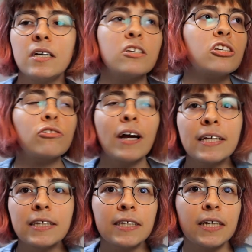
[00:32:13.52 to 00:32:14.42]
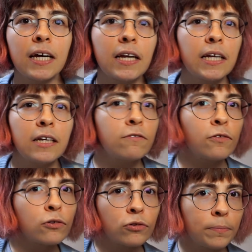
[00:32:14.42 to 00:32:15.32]
strength and
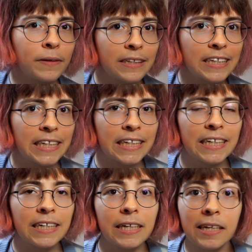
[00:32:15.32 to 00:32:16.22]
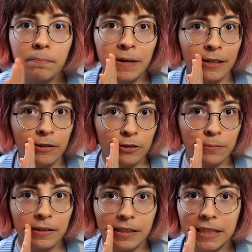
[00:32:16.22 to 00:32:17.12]
invulnerability,
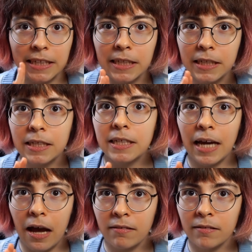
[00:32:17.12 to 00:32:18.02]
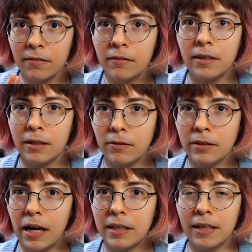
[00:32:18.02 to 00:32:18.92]
impenetrability, castle, and all
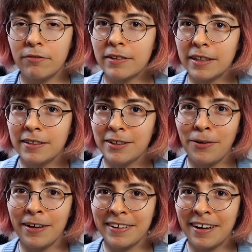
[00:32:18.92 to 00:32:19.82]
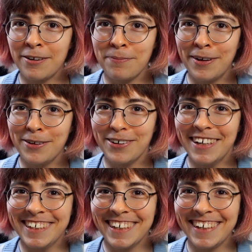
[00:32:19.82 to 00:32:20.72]
that. Definitely no other kind of
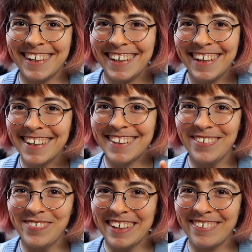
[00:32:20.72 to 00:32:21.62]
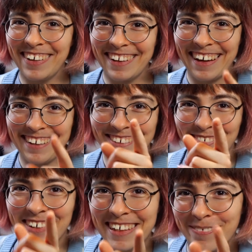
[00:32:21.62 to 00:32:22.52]
penetration. Don't think about that. Don't
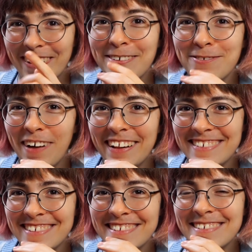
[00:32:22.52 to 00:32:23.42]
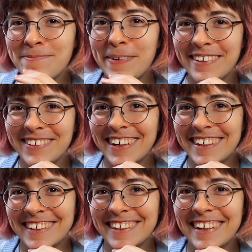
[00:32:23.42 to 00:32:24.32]
think about phalluses and
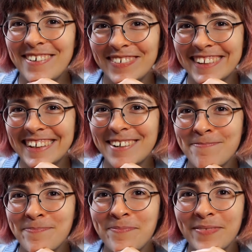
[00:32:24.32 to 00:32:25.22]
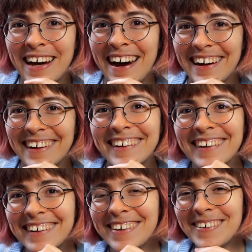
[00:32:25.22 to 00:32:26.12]
penetration. Definitely. Hi.
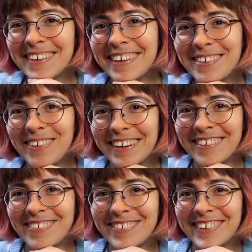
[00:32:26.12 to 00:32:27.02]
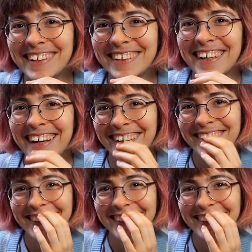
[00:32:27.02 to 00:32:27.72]
Welcome to my channel.